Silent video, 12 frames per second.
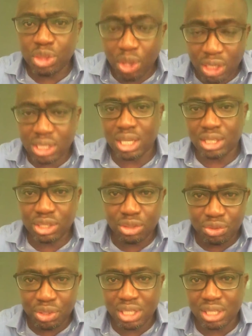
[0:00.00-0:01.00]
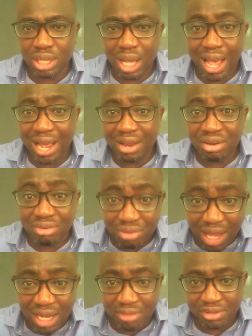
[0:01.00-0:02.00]
third category are
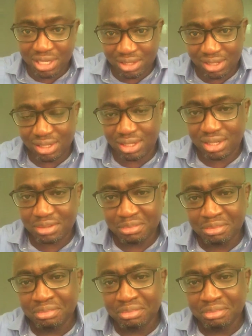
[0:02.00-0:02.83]
irrelevancies.